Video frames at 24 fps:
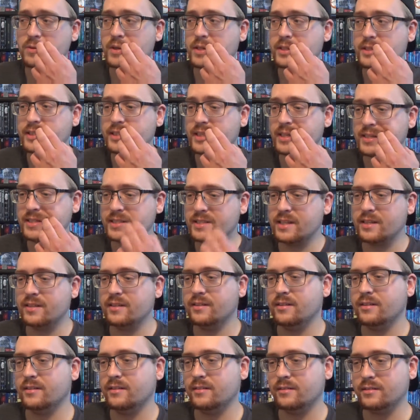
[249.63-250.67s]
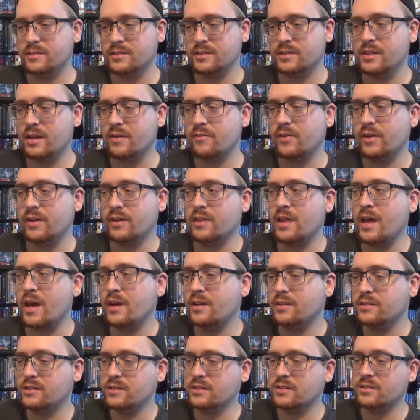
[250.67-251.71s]
and it sucks that stuff like that
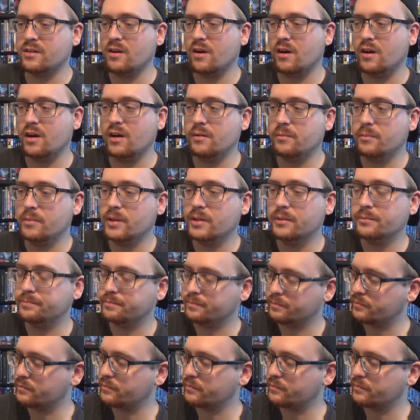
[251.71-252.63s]
is just gone. But